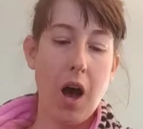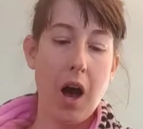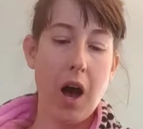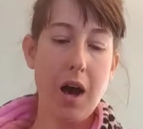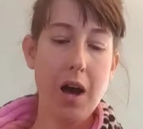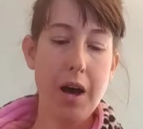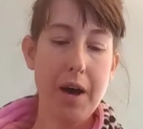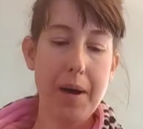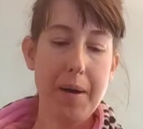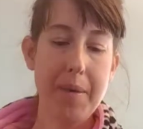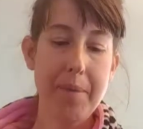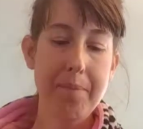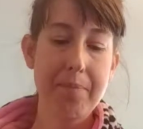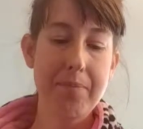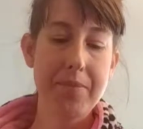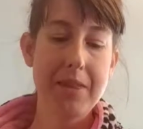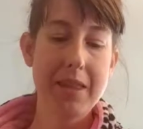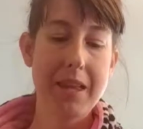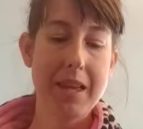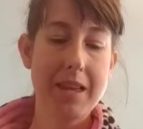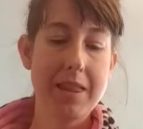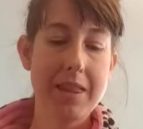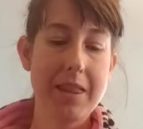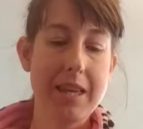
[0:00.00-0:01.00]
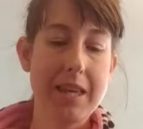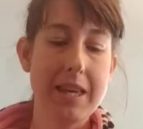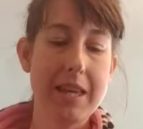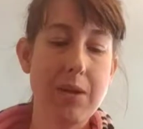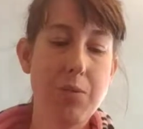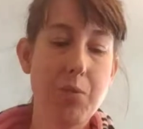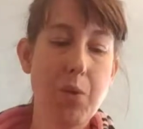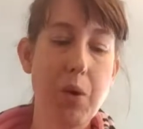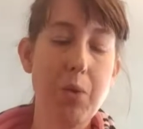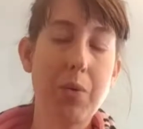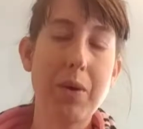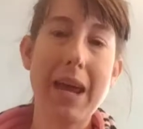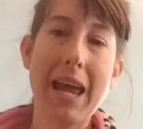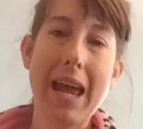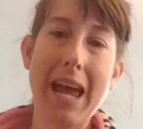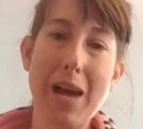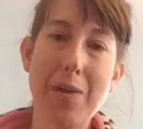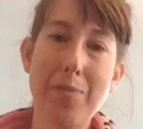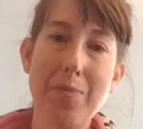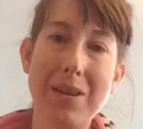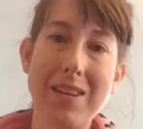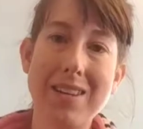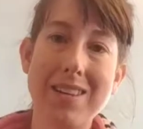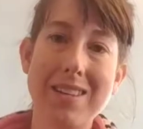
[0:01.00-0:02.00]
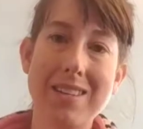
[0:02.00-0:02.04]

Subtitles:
What would happen